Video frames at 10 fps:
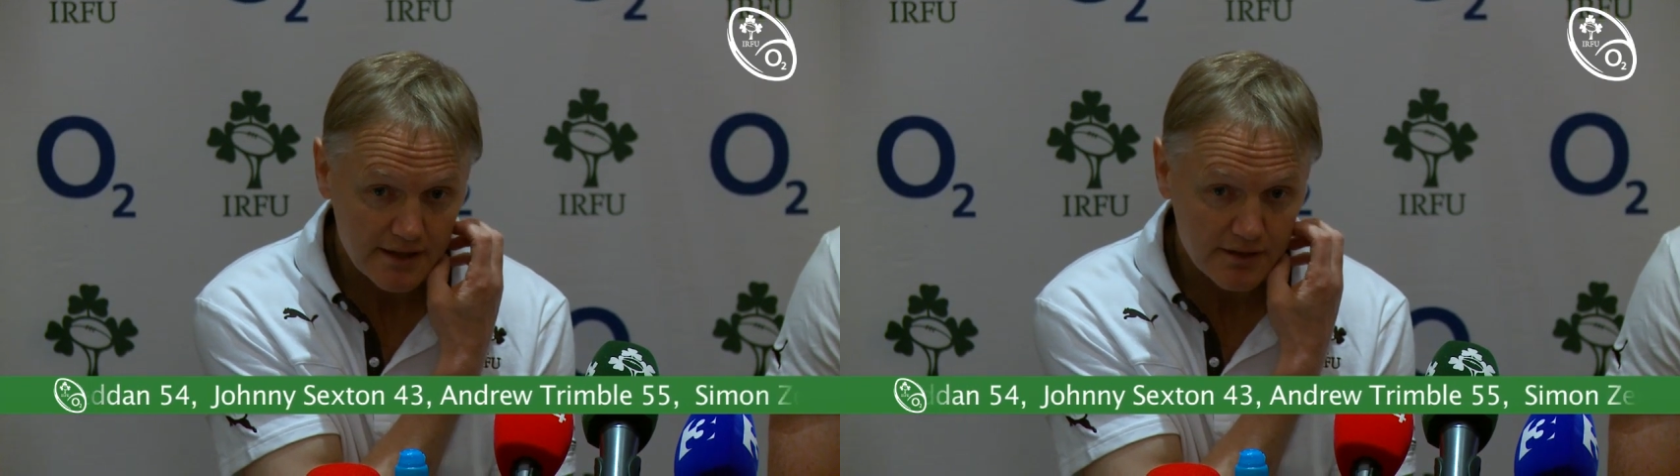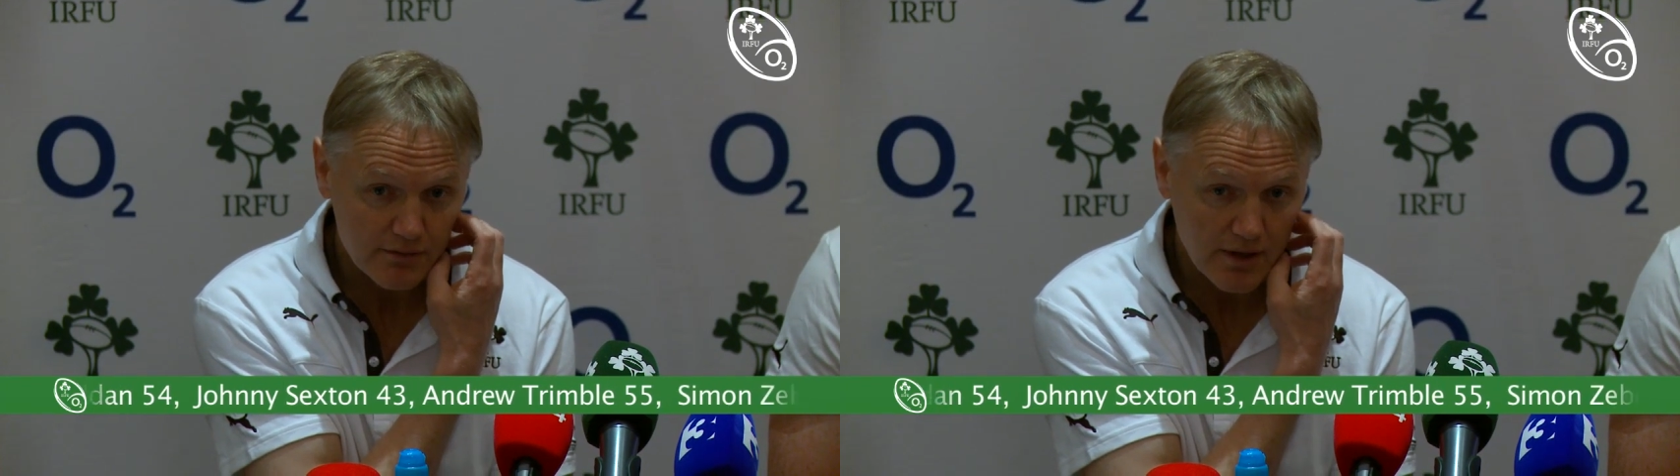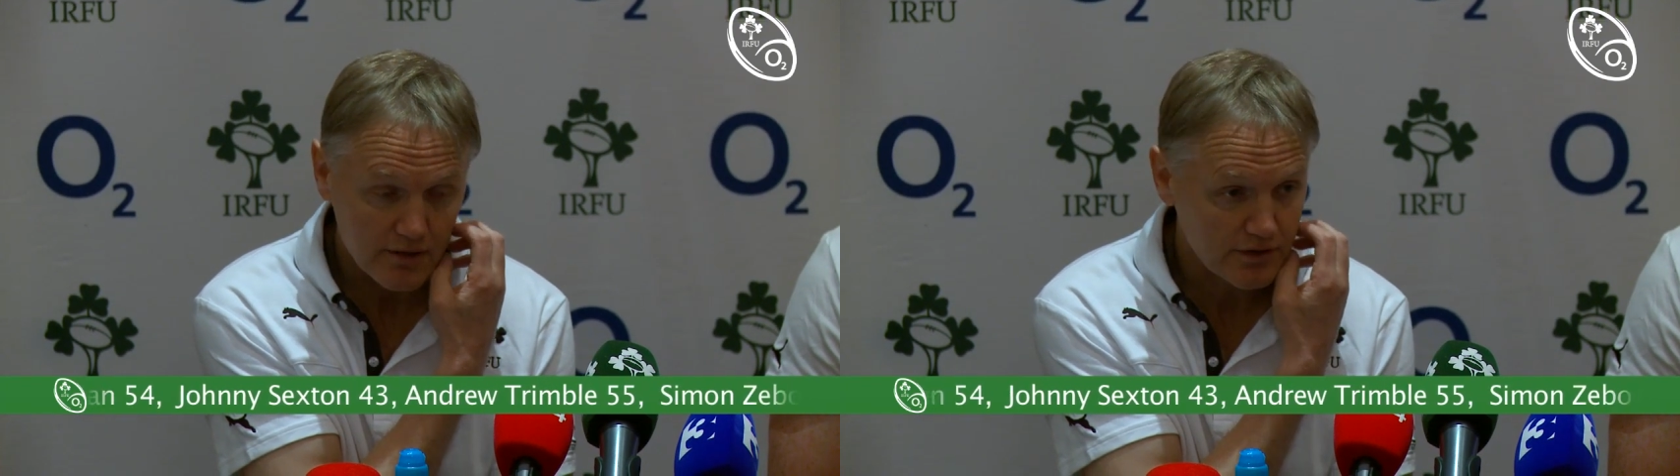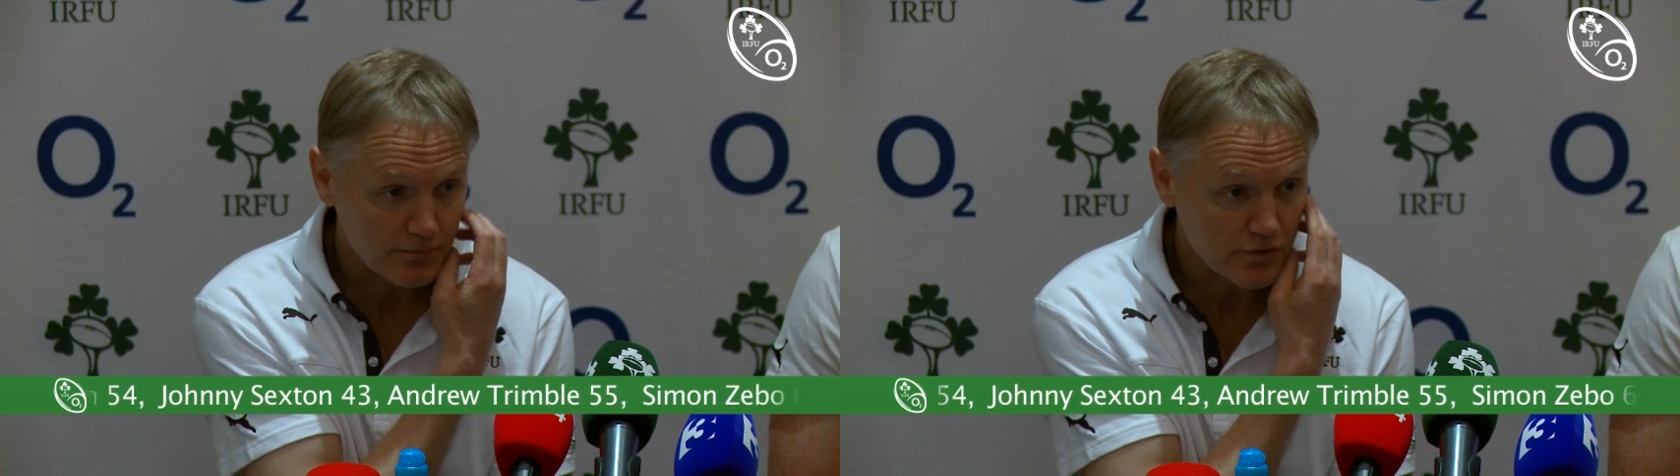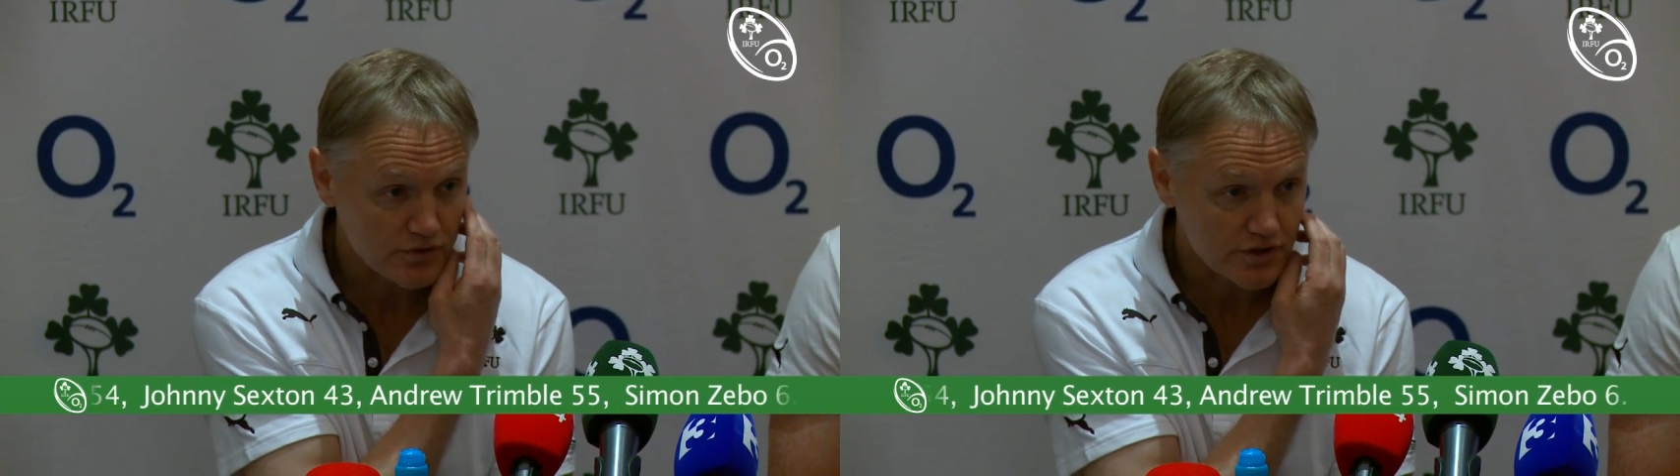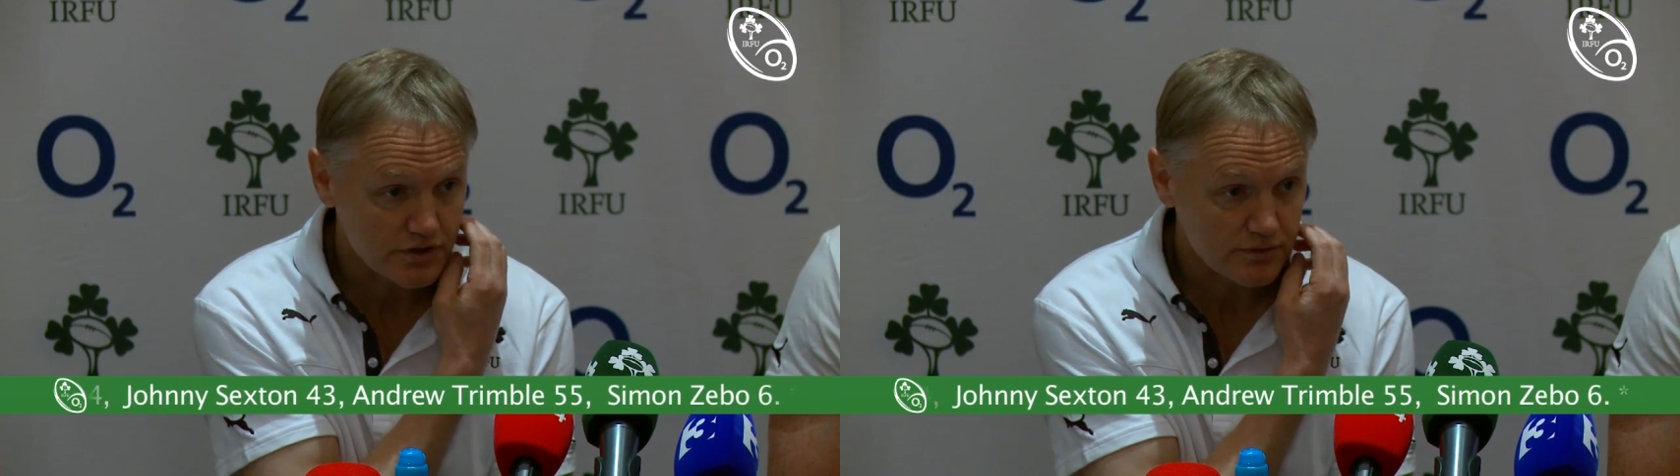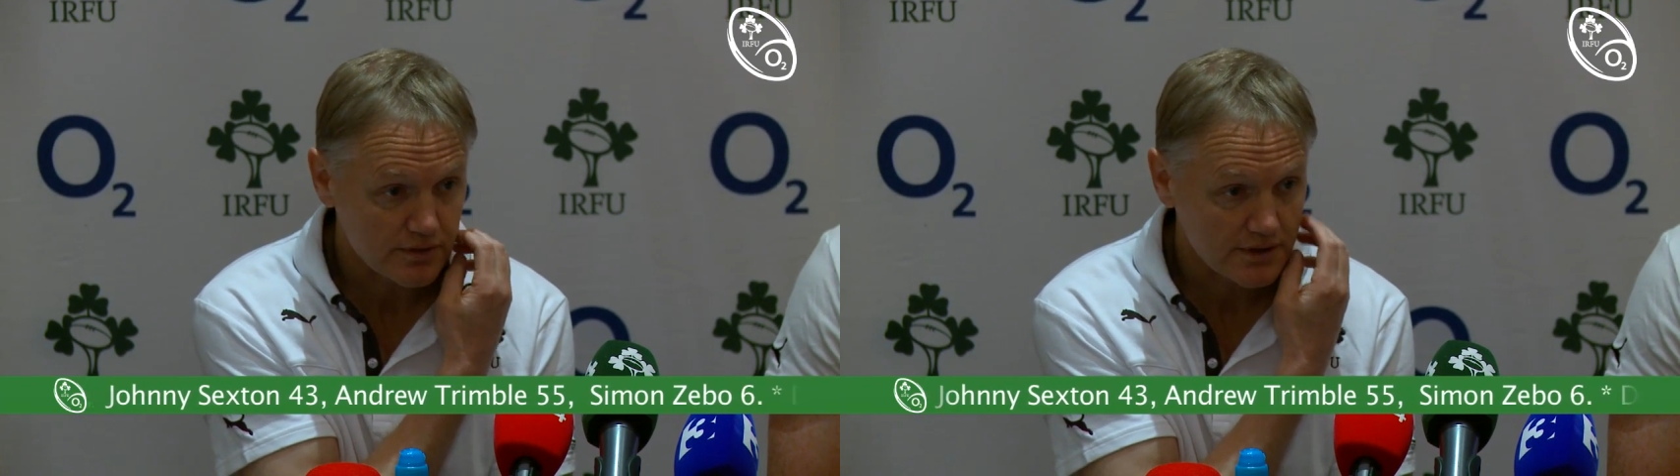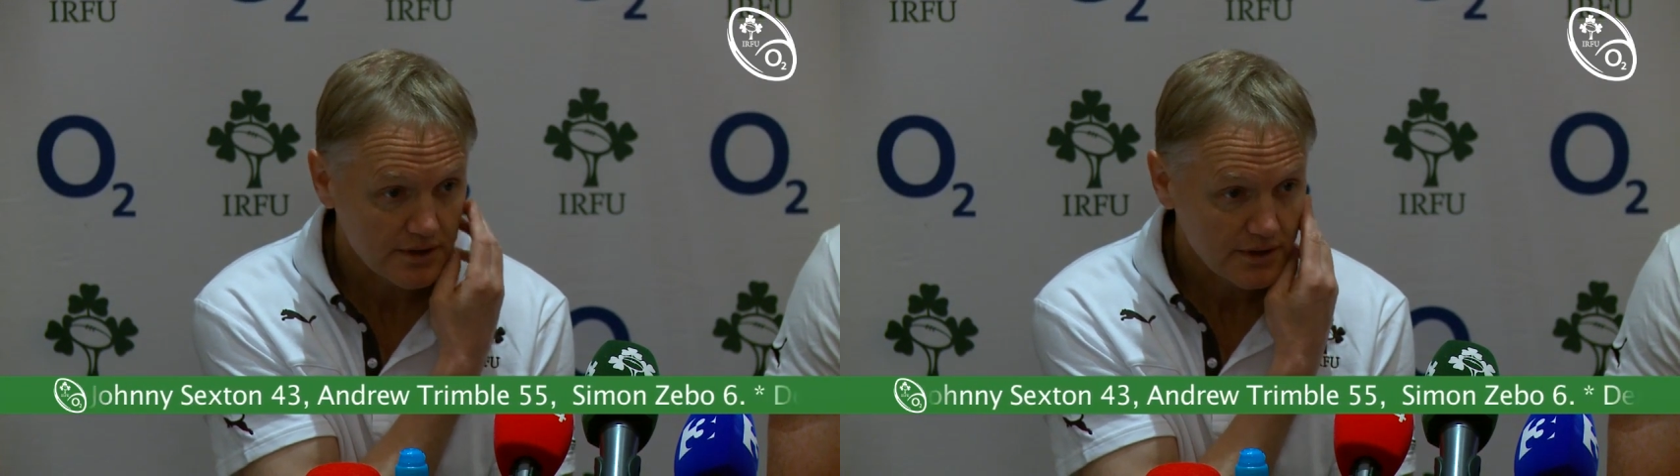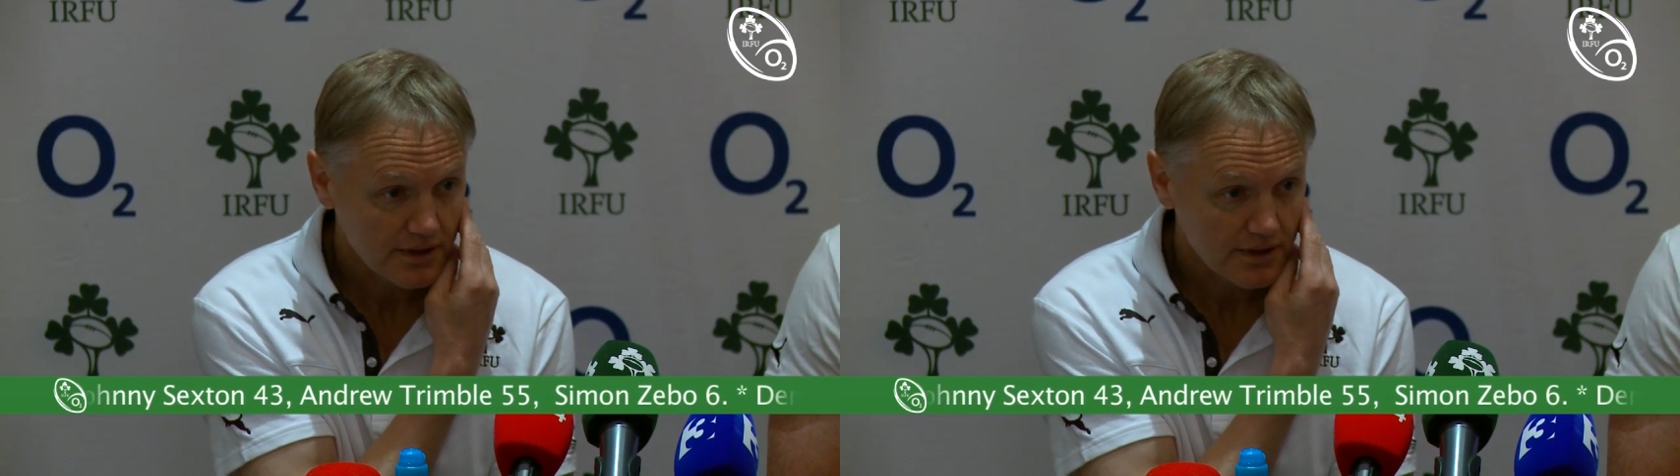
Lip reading: he'll go on the emerging tour.